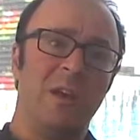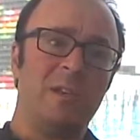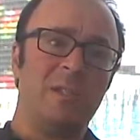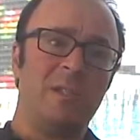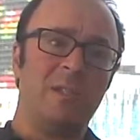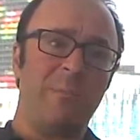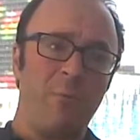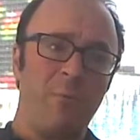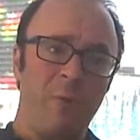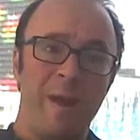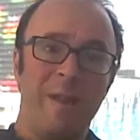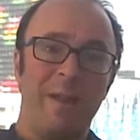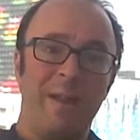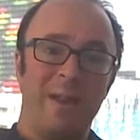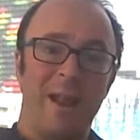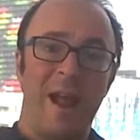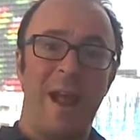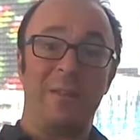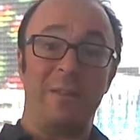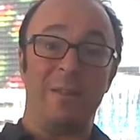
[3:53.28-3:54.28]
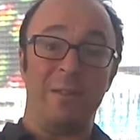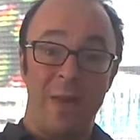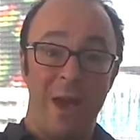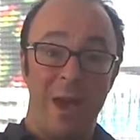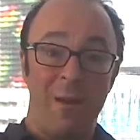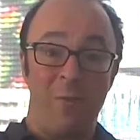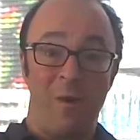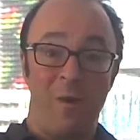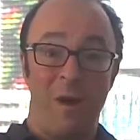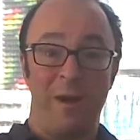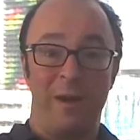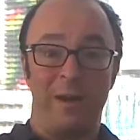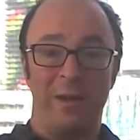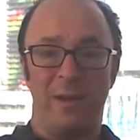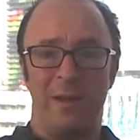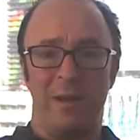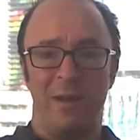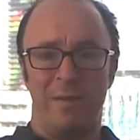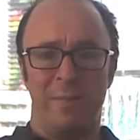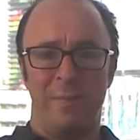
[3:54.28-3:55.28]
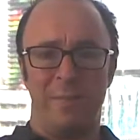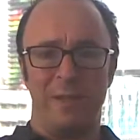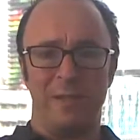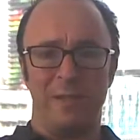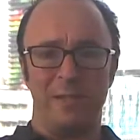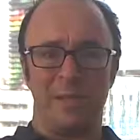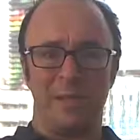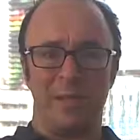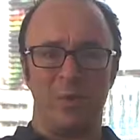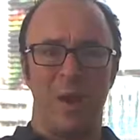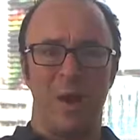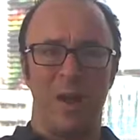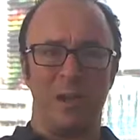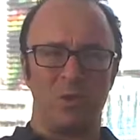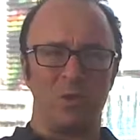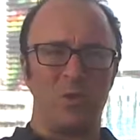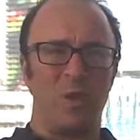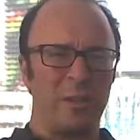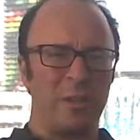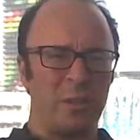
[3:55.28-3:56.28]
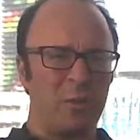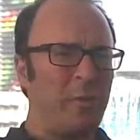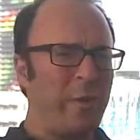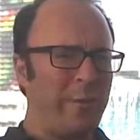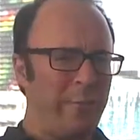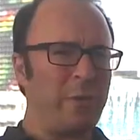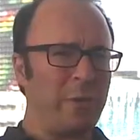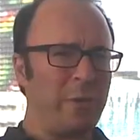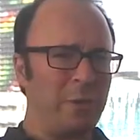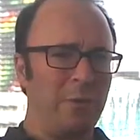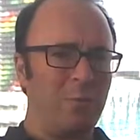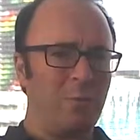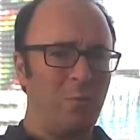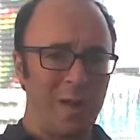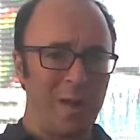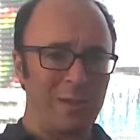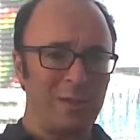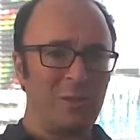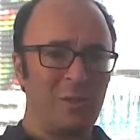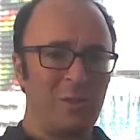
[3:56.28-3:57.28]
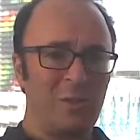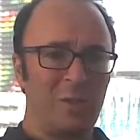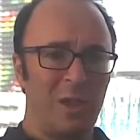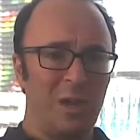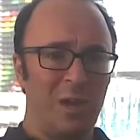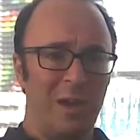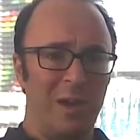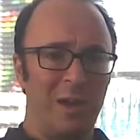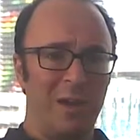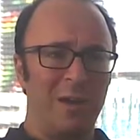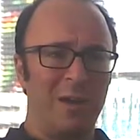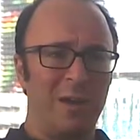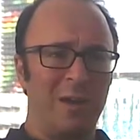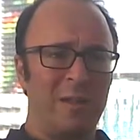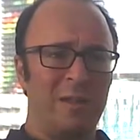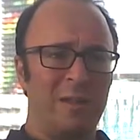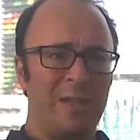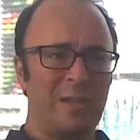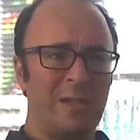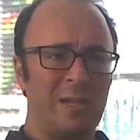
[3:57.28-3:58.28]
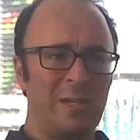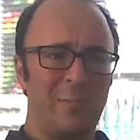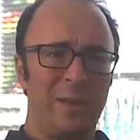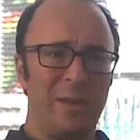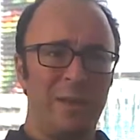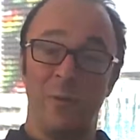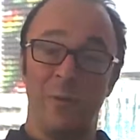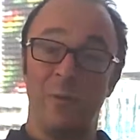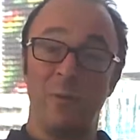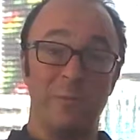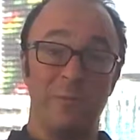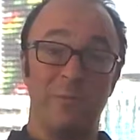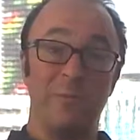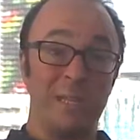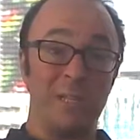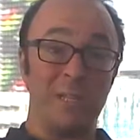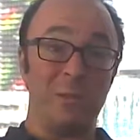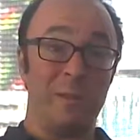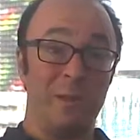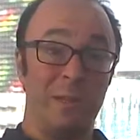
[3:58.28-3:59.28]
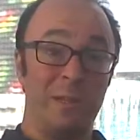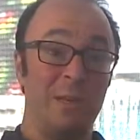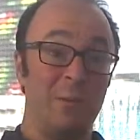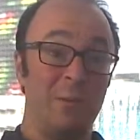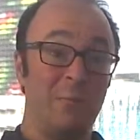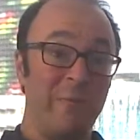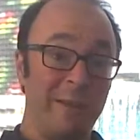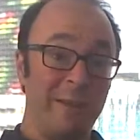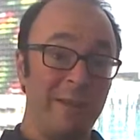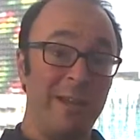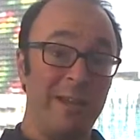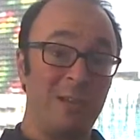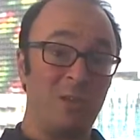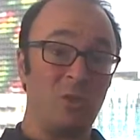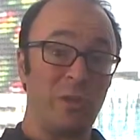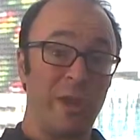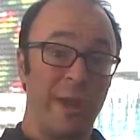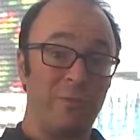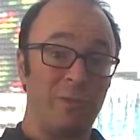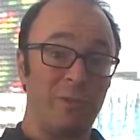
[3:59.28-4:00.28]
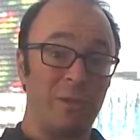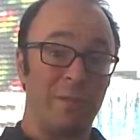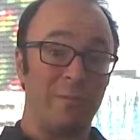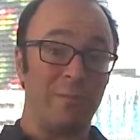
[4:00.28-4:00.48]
Separating it out in that way means that you aren't trying to do everything at once. Uh, that doesn't mean there isn't flexibility within each chapter,